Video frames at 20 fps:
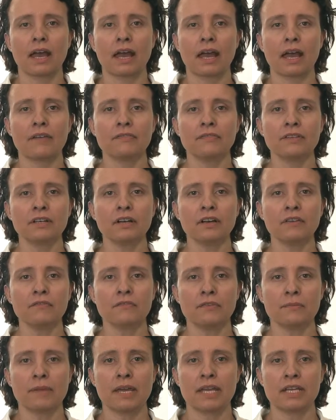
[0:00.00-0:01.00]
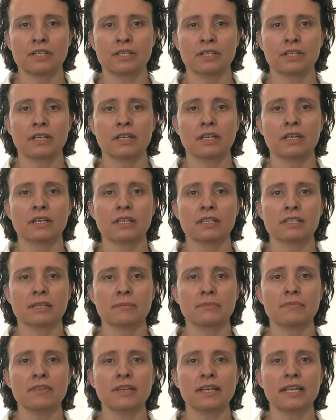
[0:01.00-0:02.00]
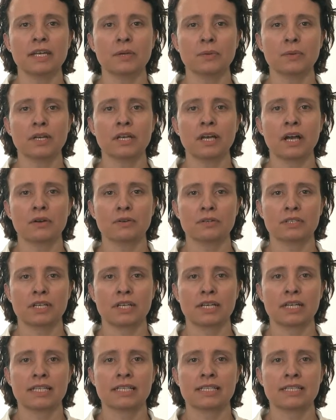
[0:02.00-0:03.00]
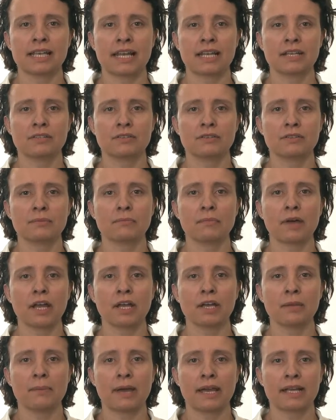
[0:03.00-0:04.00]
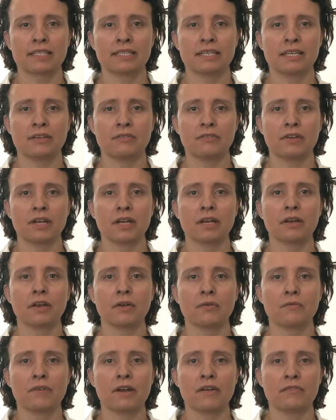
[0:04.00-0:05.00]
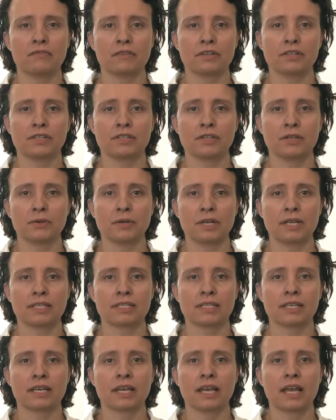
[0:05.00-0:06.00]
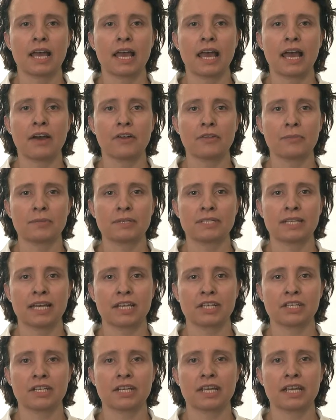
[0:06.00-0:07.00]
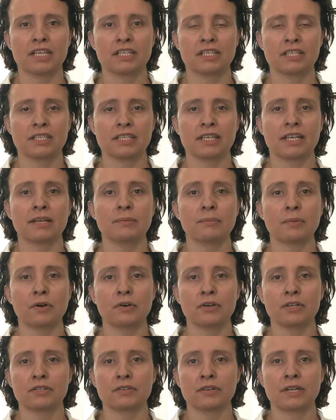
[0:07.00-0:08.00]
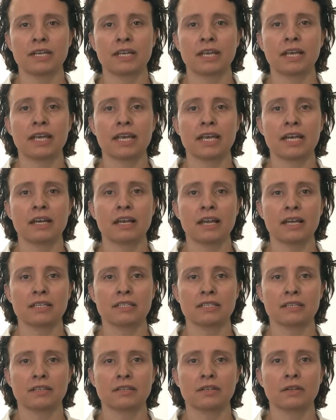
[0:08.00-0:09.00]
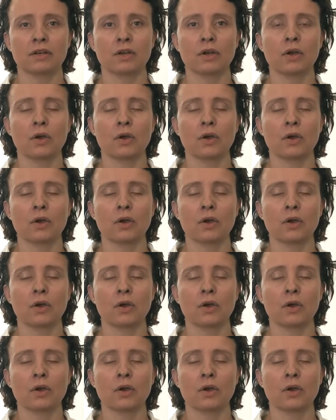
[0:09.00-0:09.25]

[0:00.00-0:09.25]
After confirmation, some of the liquid culture is sent to the Mycobacteria Reference Unit, Health Protection Agency laboratory in London,